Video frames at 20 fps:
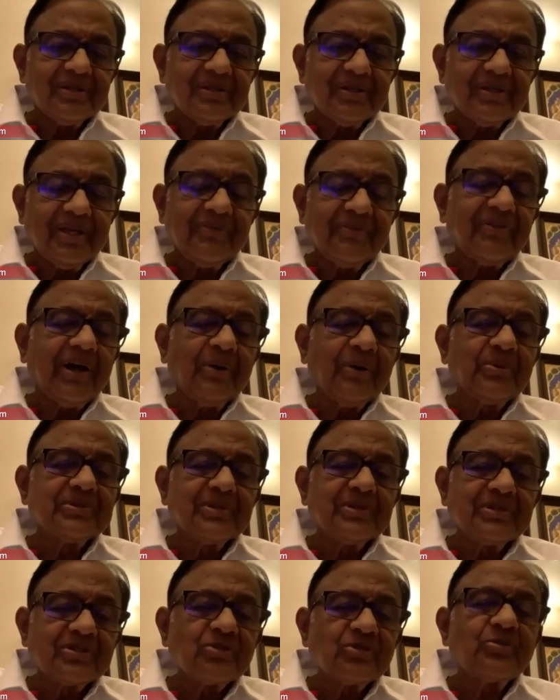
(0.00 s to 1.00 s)
If I was
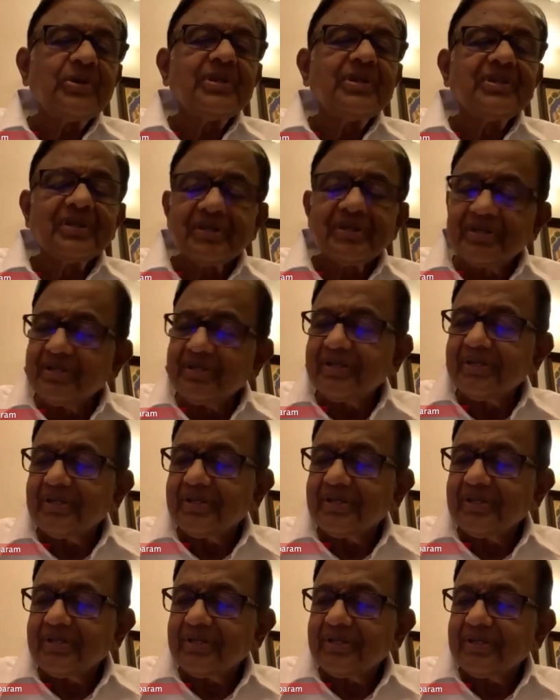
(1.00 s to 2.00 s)
in Sweden
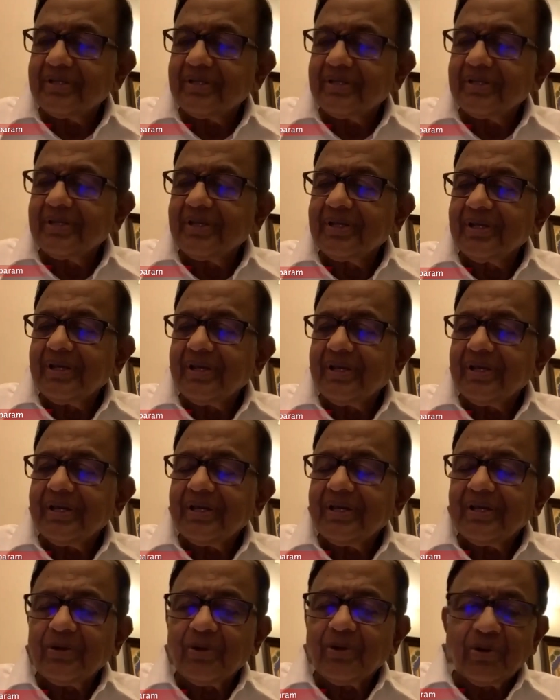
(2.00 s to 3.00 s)

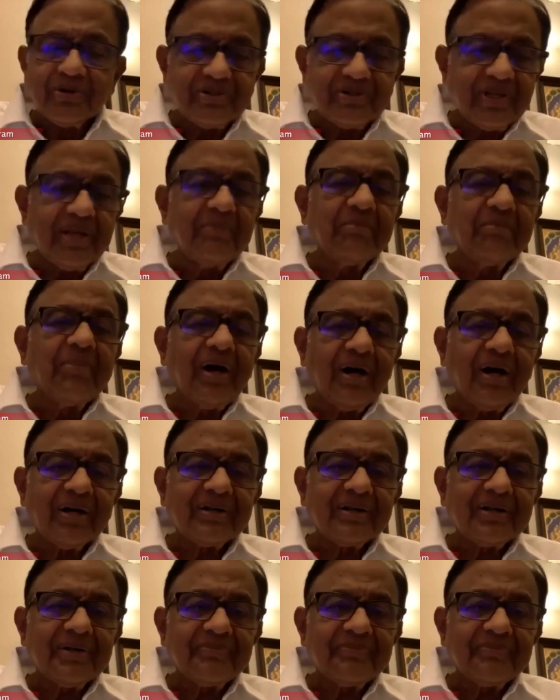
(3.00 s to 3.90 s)
or Denmark,